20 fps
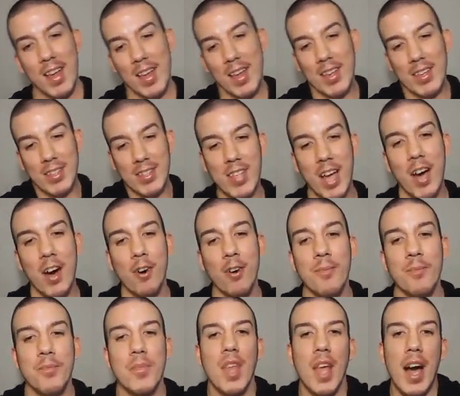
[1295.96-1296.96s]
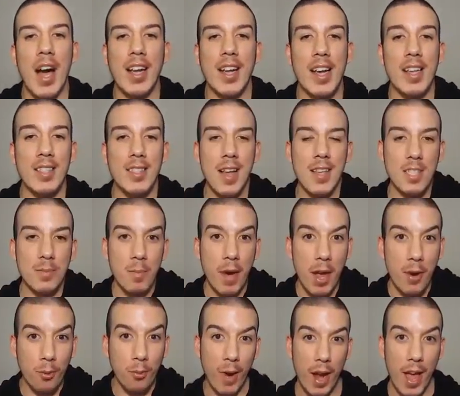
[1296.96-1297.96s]
So, I guess that's
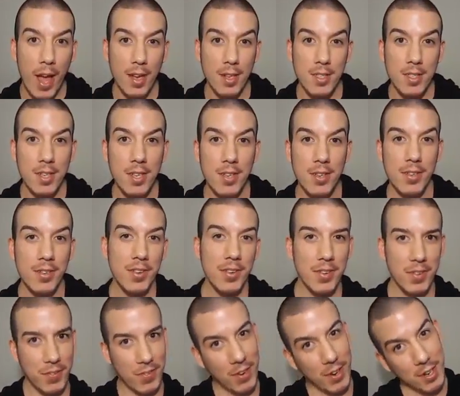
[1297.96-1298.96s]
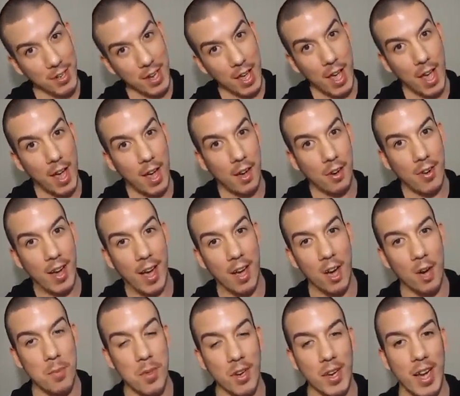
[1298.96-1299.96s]
my rant for now. I
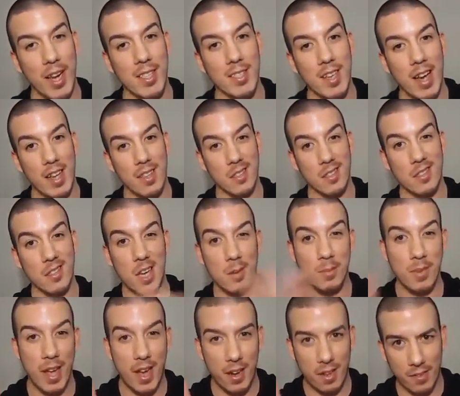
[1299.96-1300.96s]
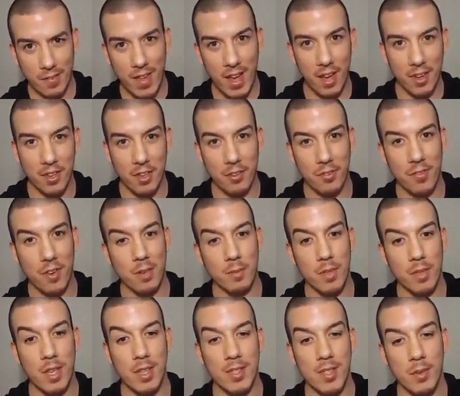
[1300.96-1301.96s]
hope you guys got some kind of value from
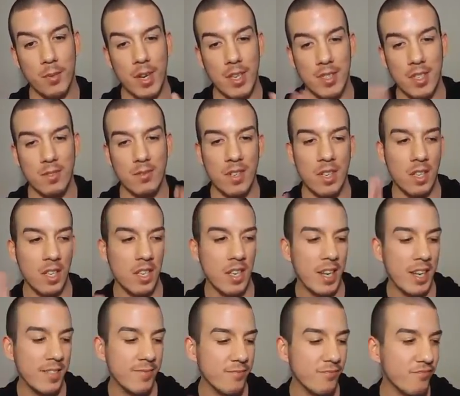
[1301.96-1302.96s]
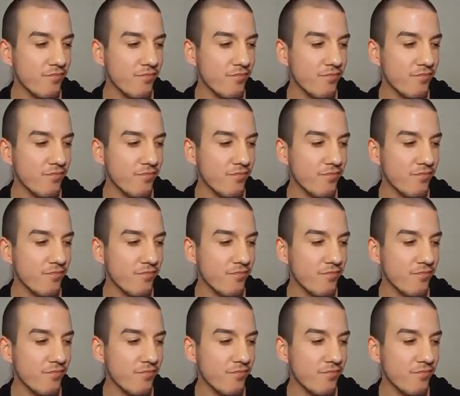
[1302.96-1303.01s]
this. It wasn't really um,